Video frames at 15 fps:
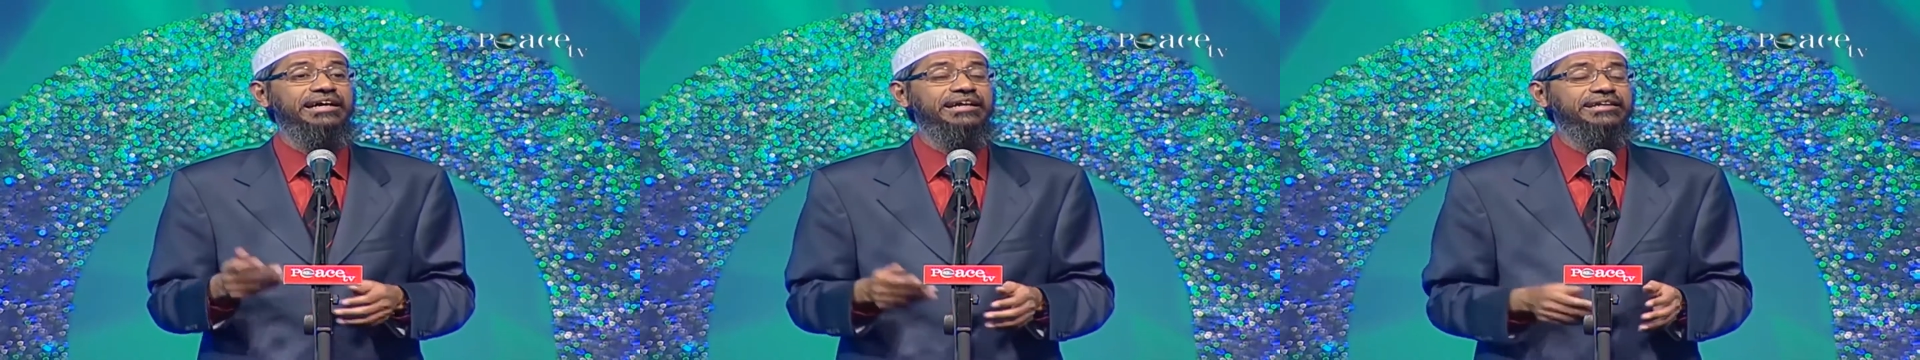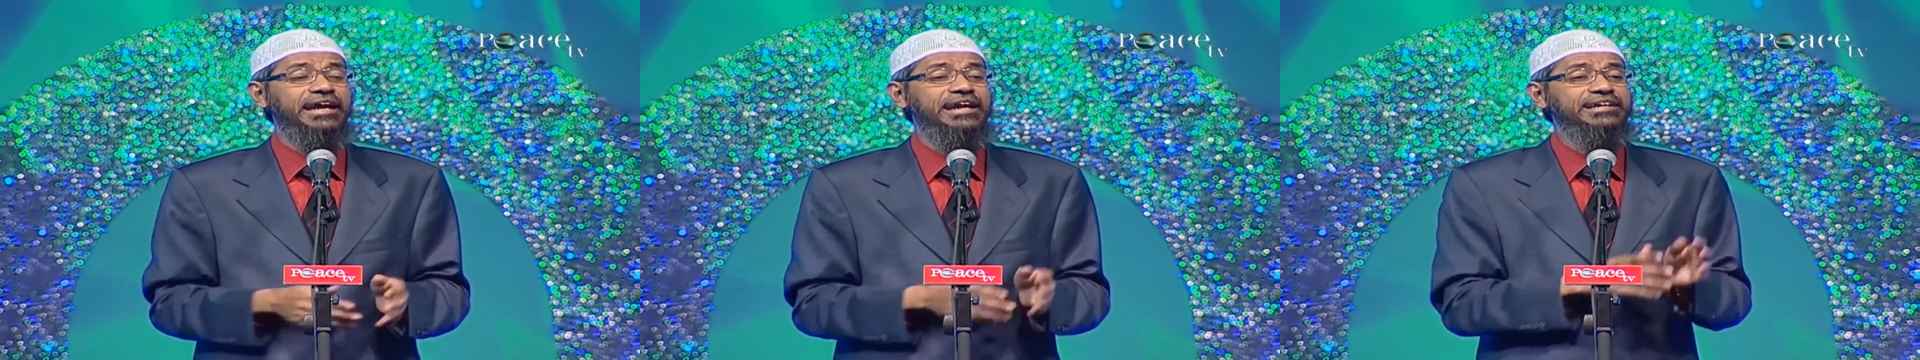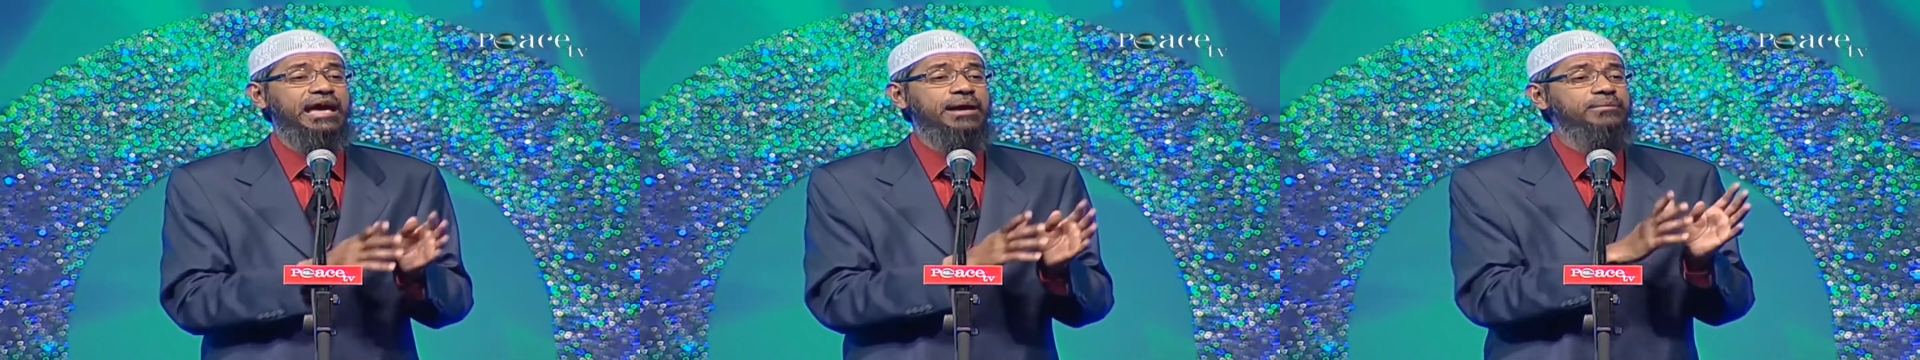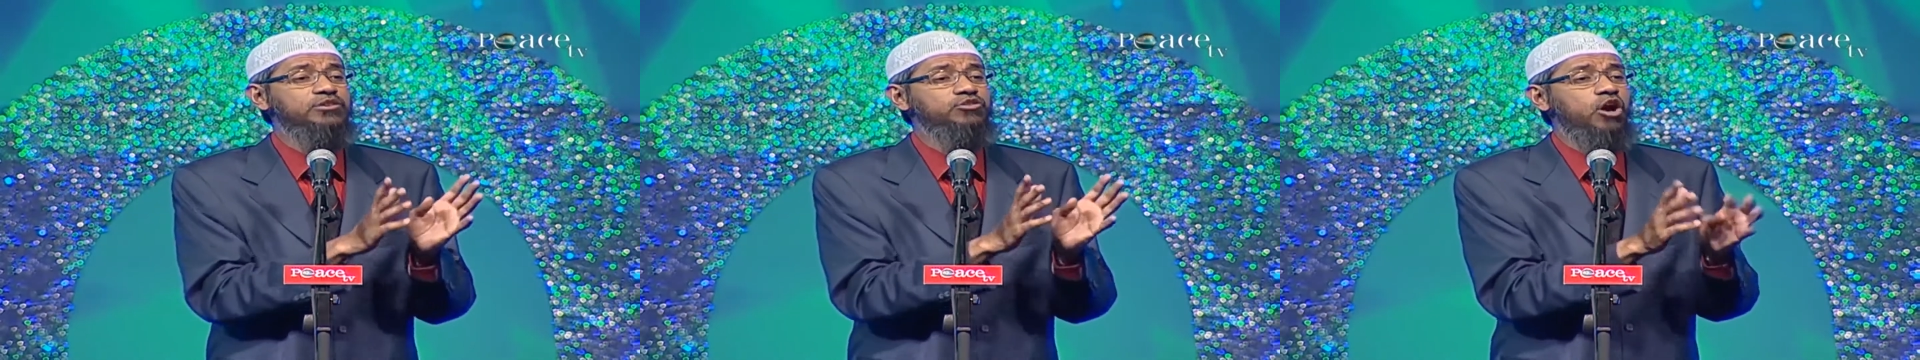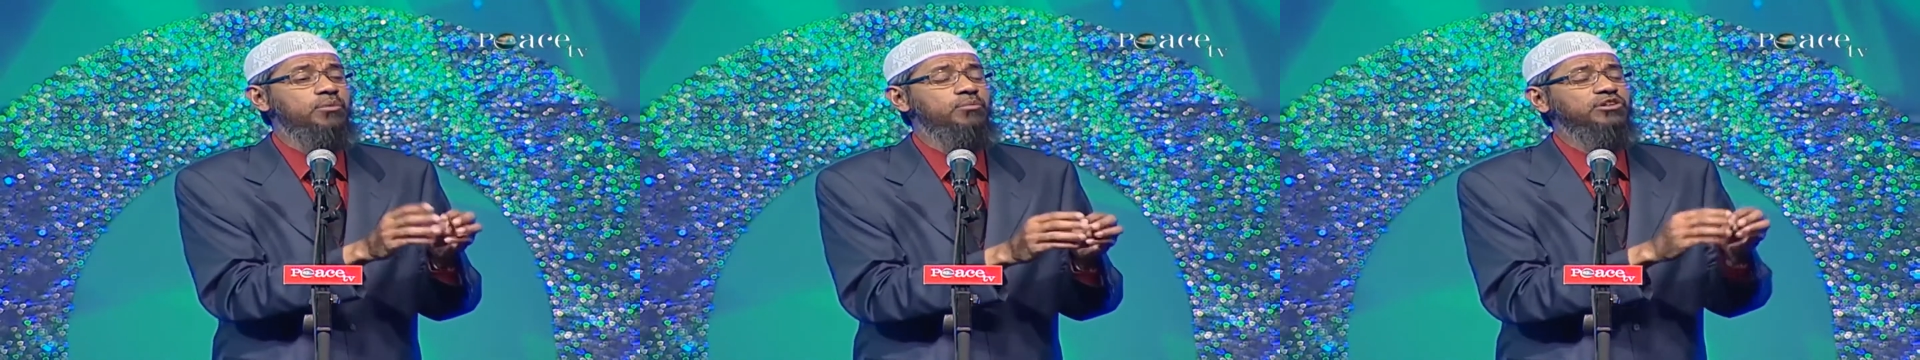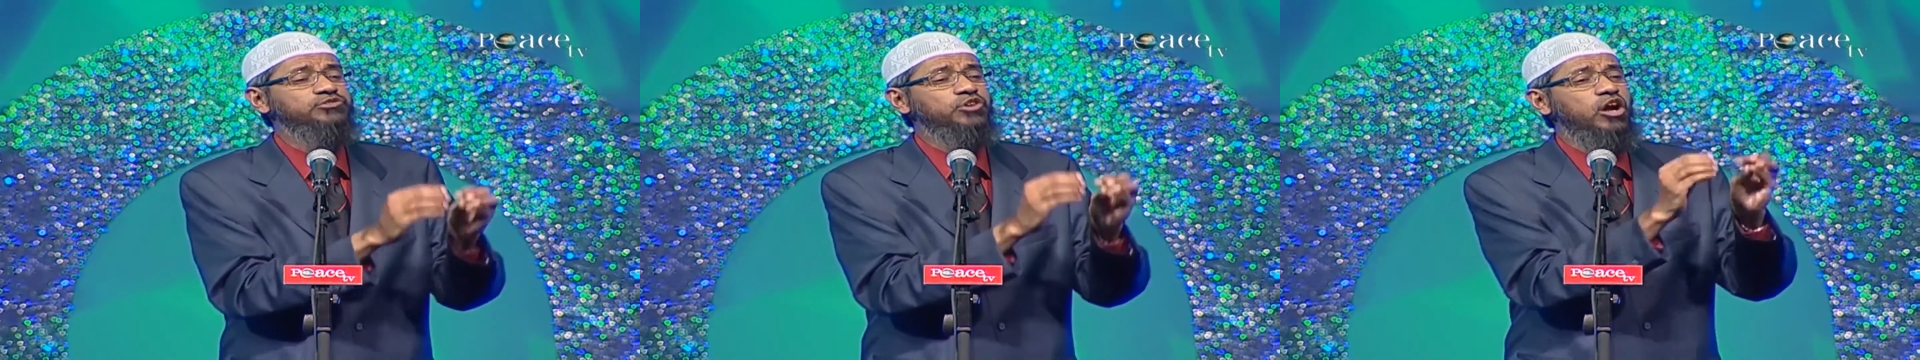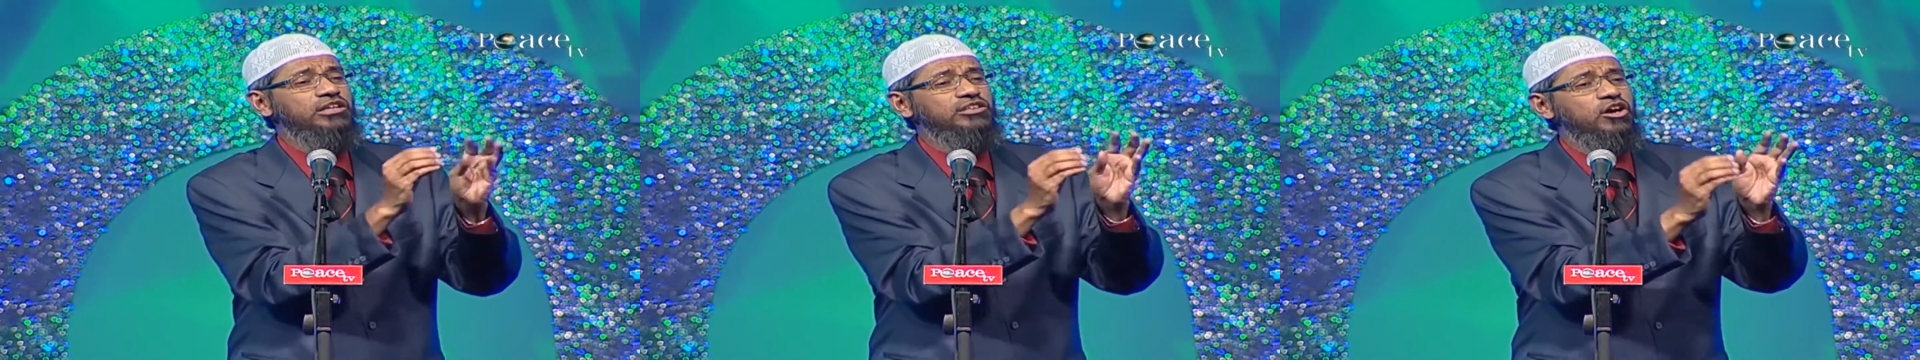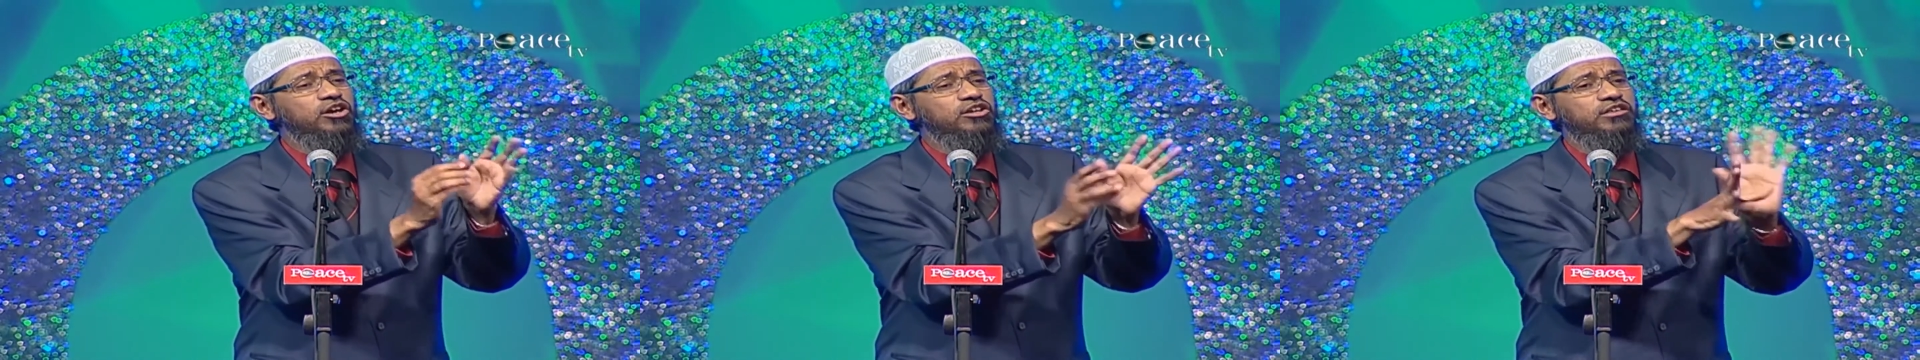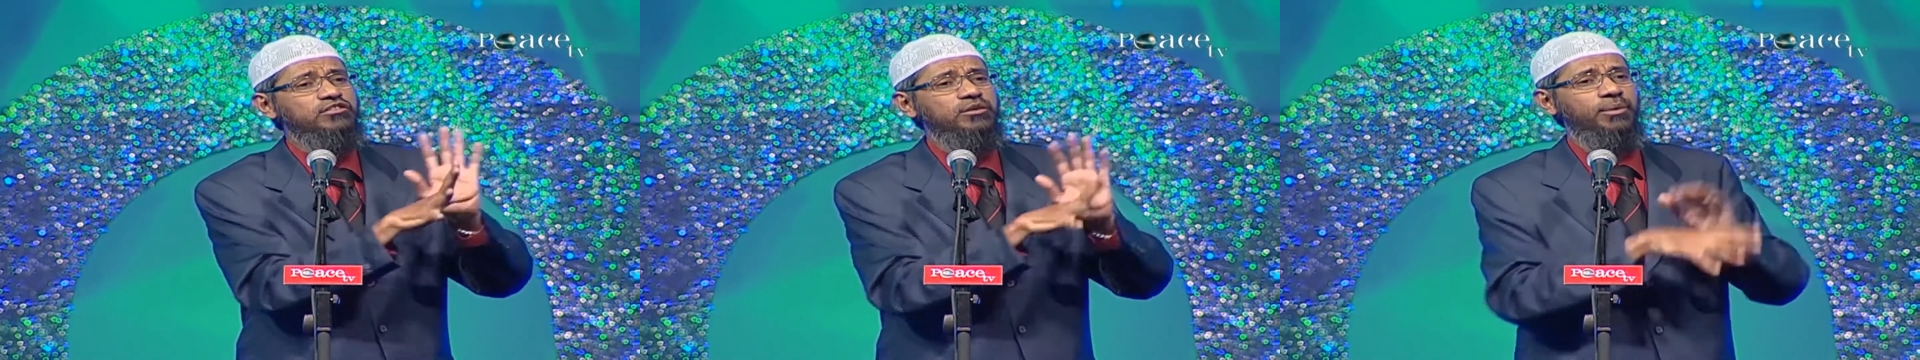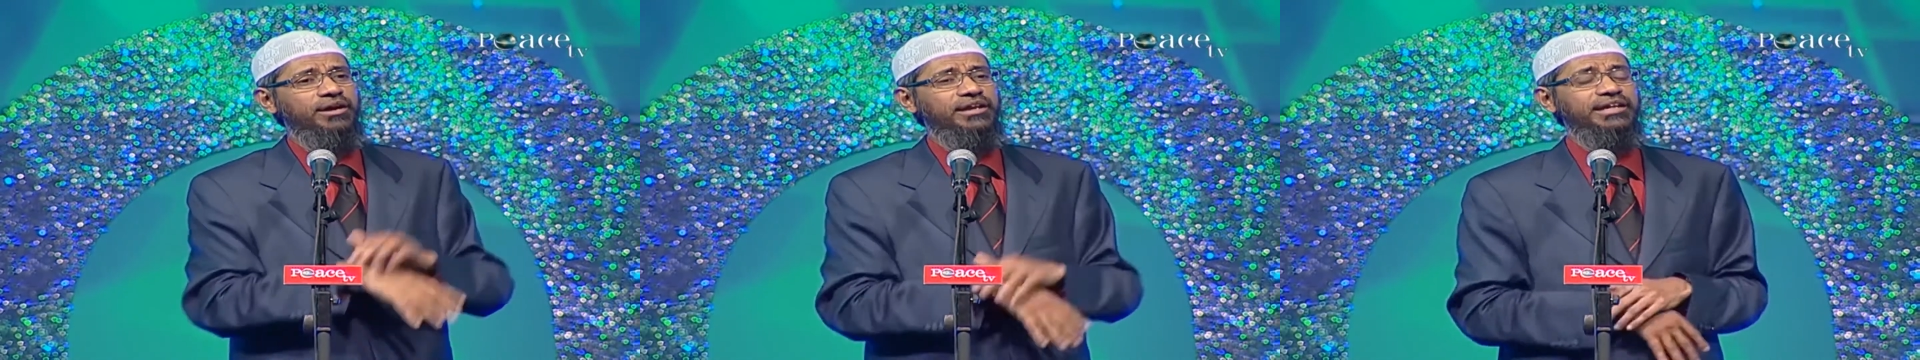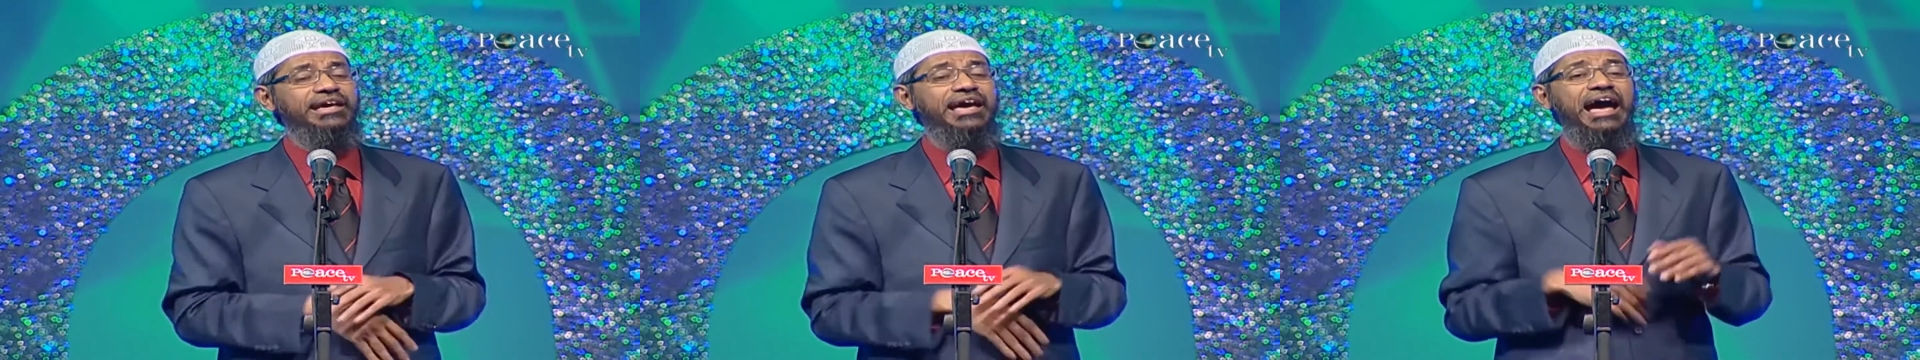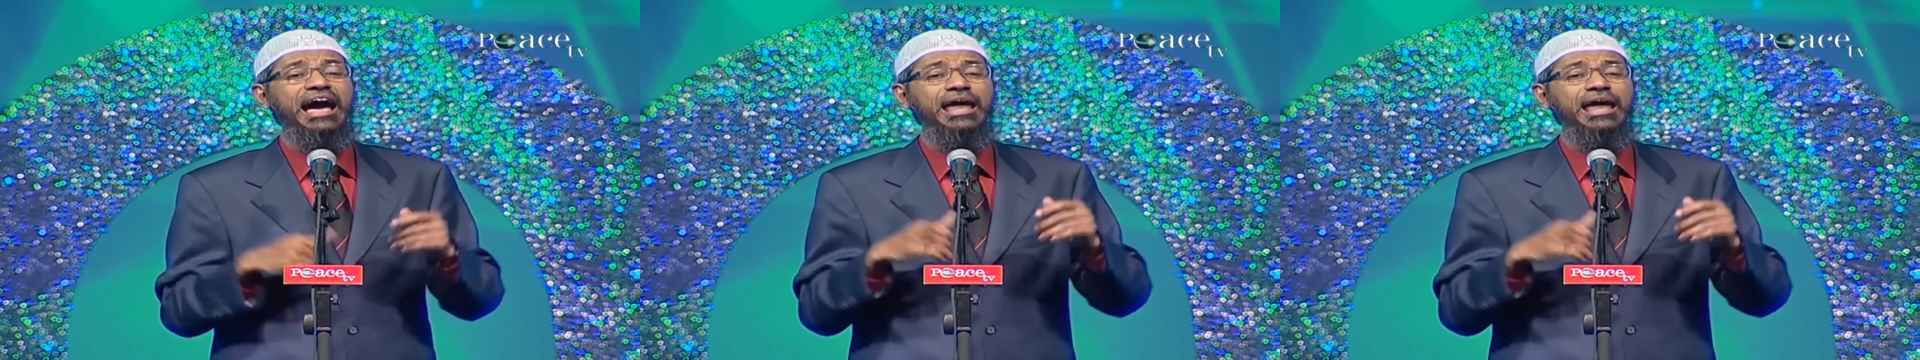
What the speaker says: It can damage almost all the organs of the body.